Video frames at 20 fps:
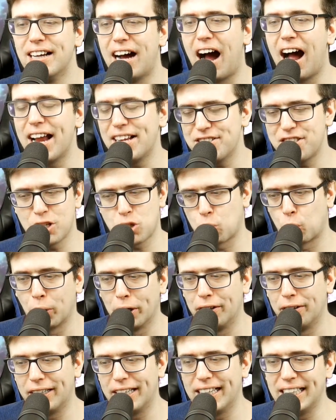Ainz is
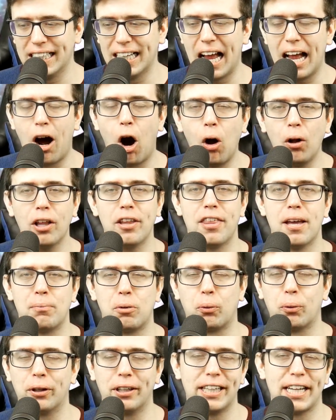really all of them
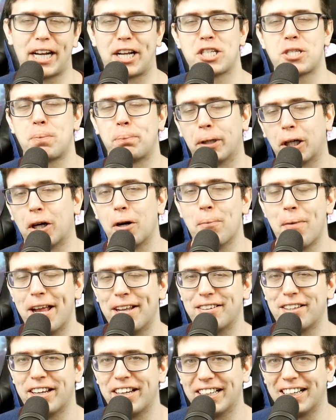are really
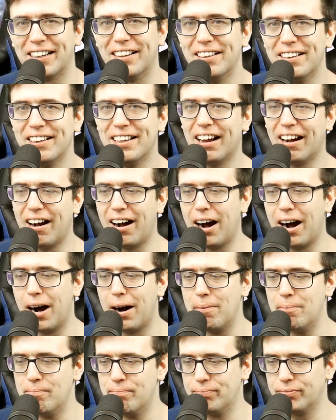experimenting.
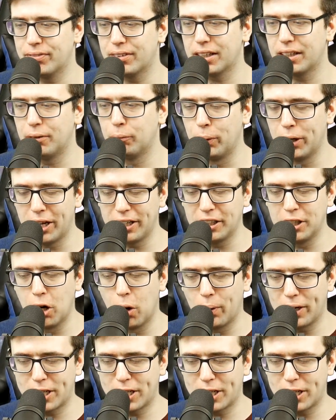Um, with you know